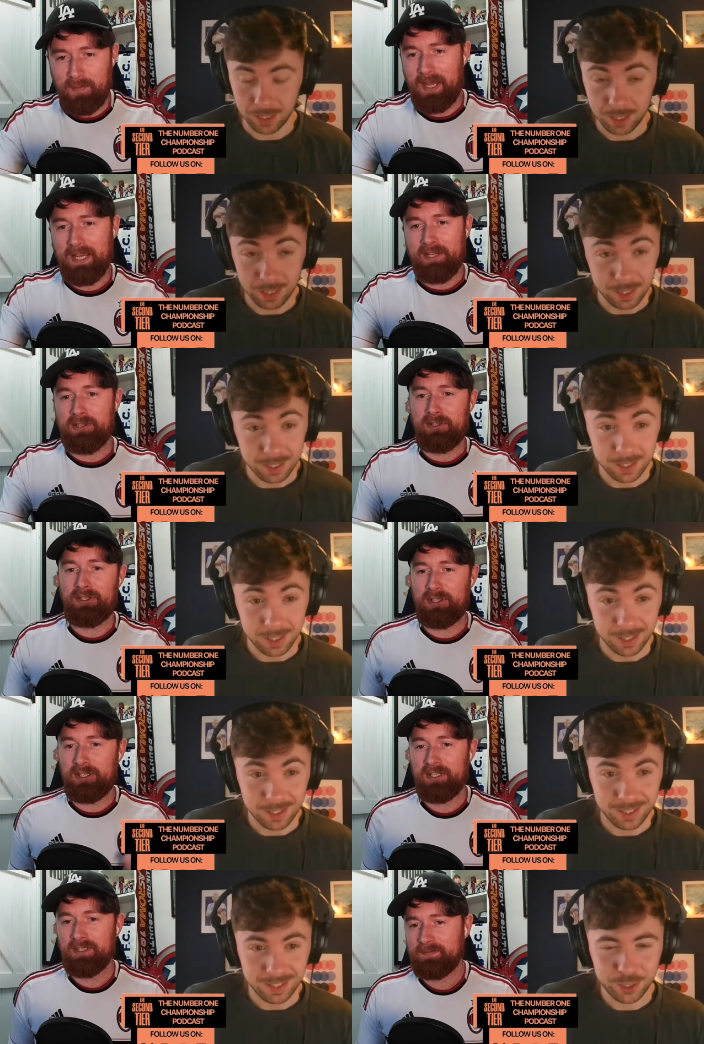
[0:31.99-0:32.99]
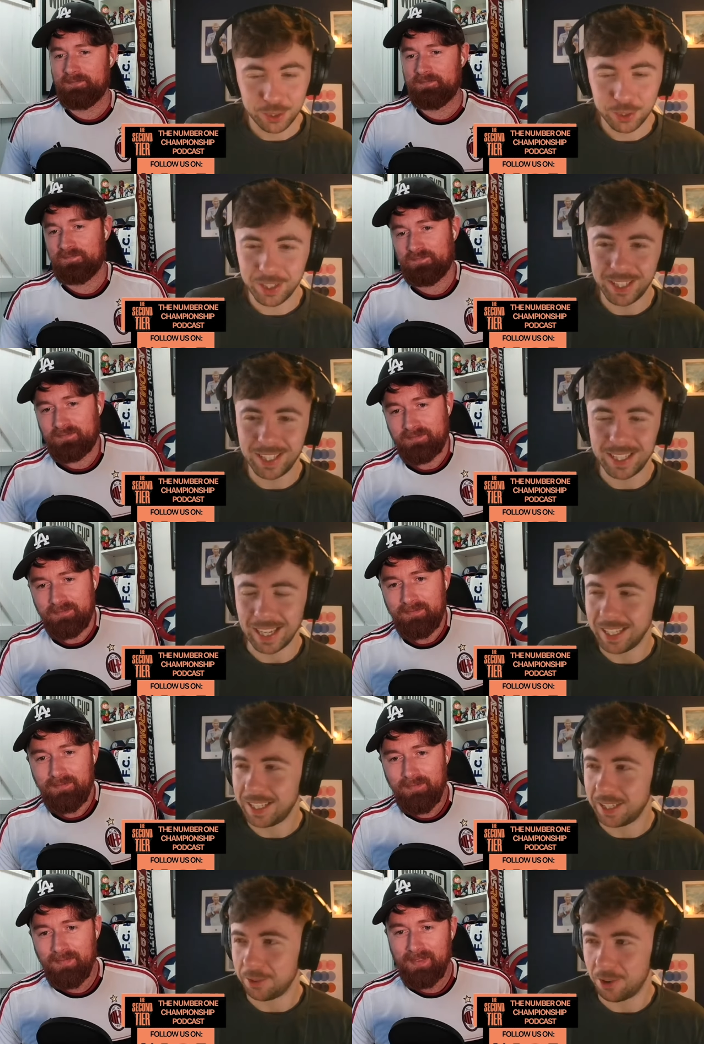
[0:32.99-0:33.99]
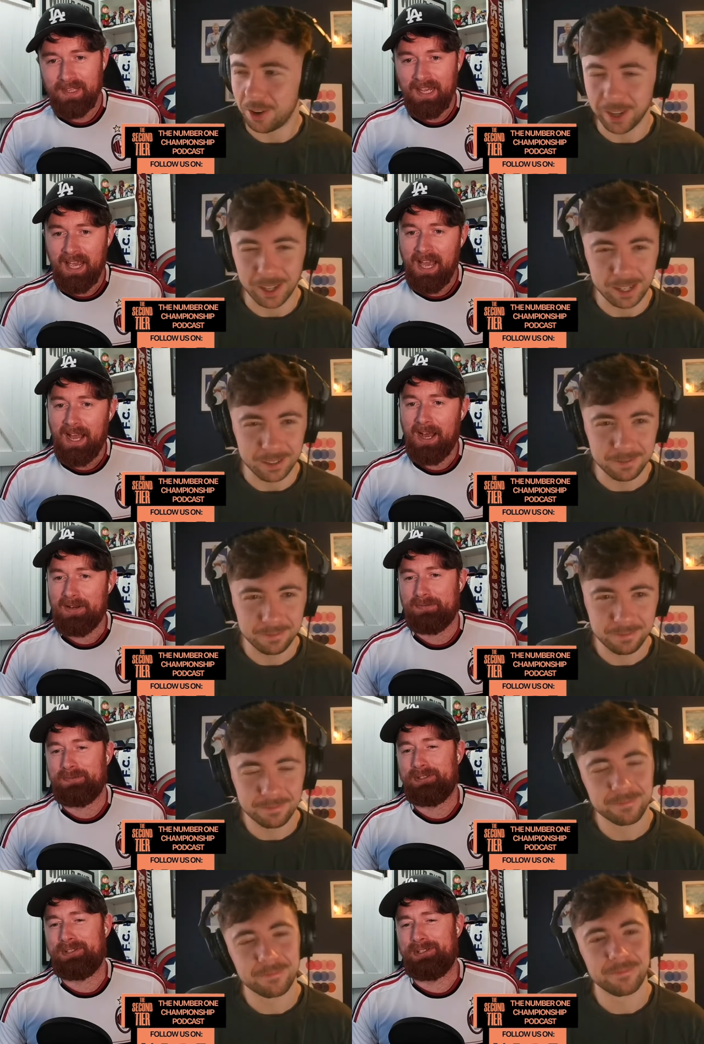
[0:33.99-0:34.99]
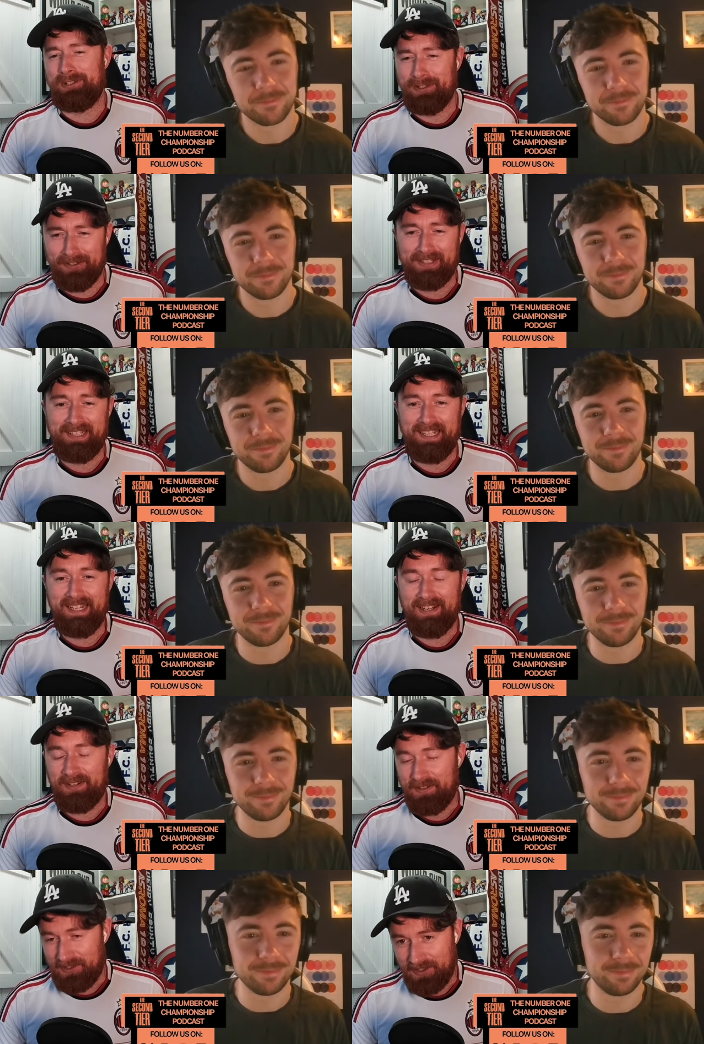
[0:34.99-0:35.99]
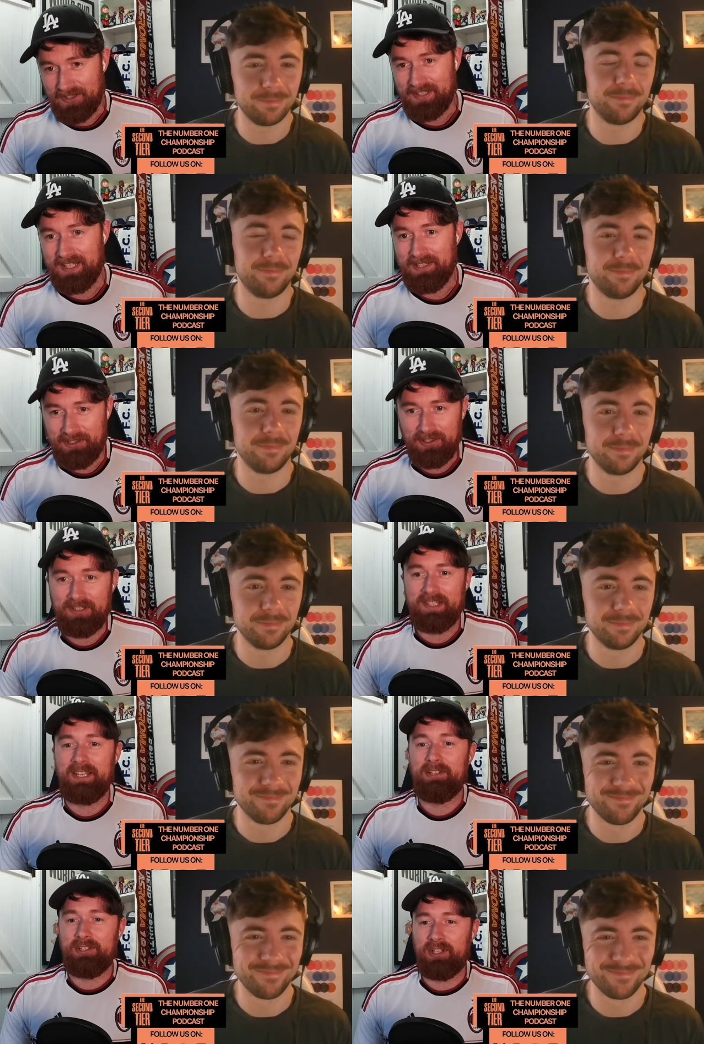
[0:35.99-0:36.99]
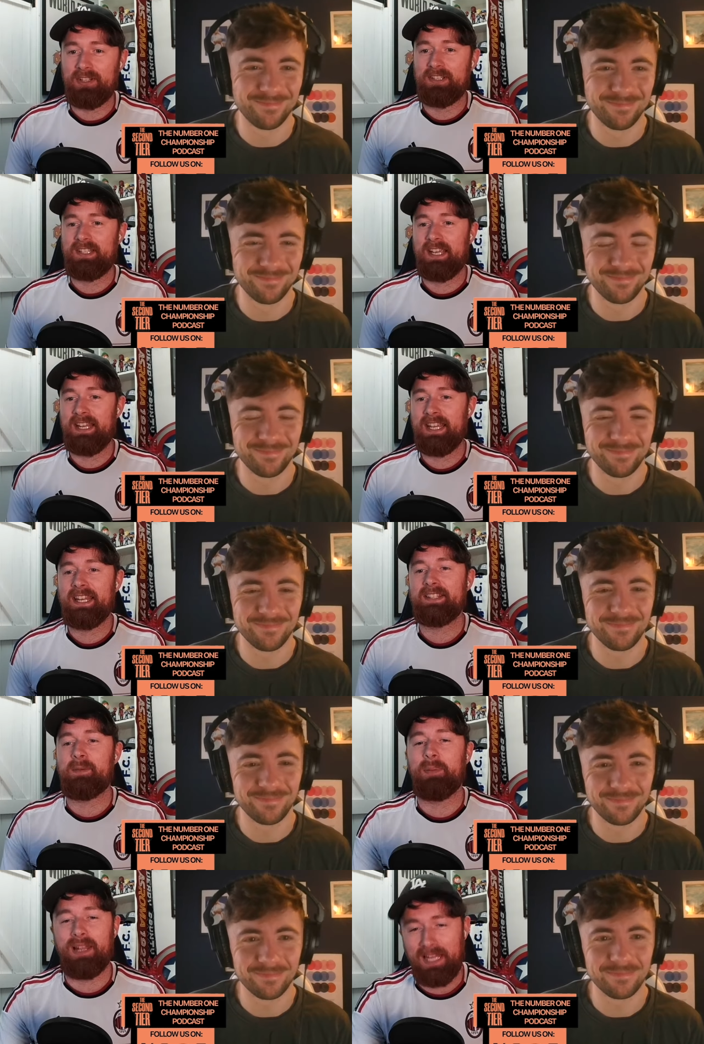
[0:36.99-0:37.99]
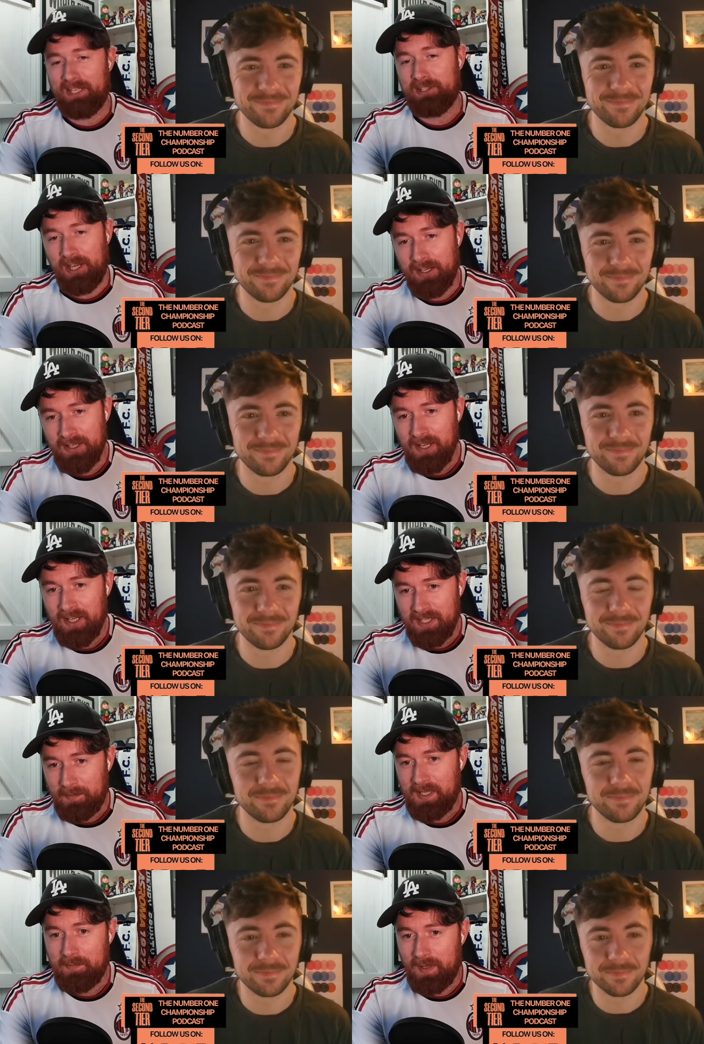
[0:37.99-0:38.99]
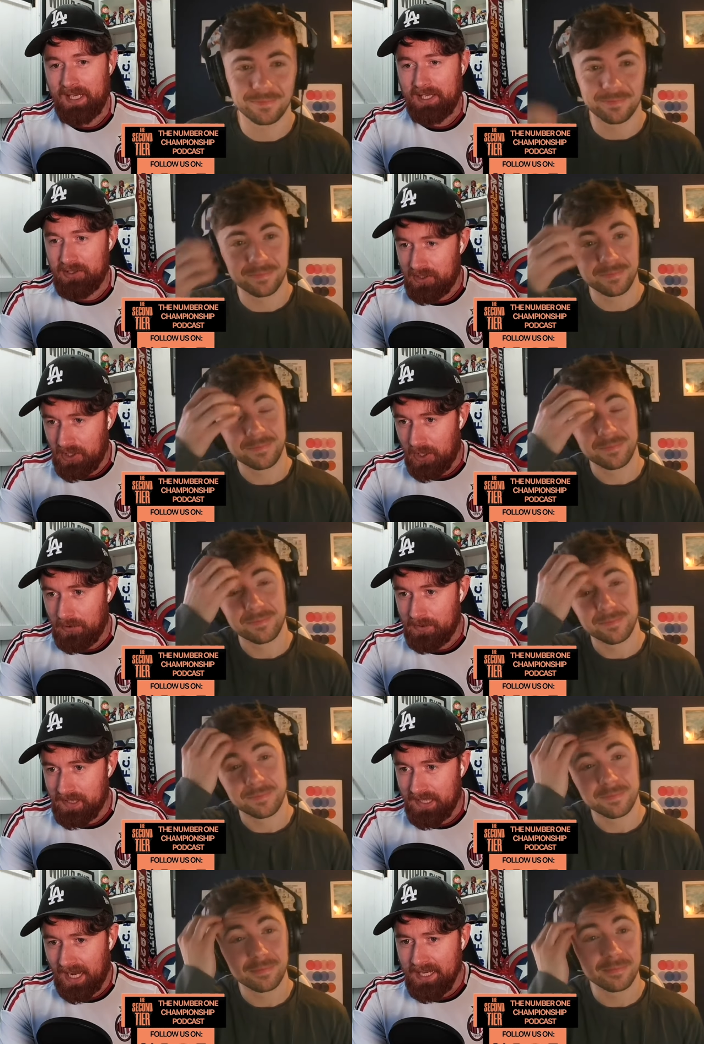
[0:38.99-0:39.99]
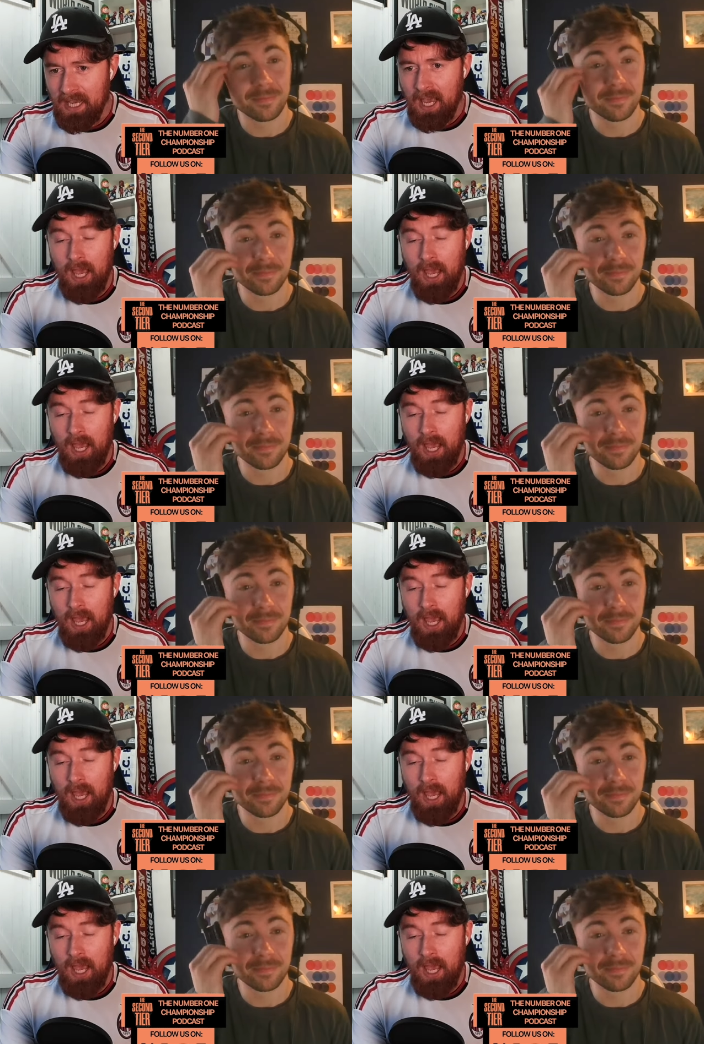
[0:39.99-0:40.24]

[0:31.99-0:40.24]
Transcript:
Speaker 1: Peach. Good day to you, Ryan. Oh, Justin, oh, Justin, Justin, Justin. It is a pleasure to be speaking to you today.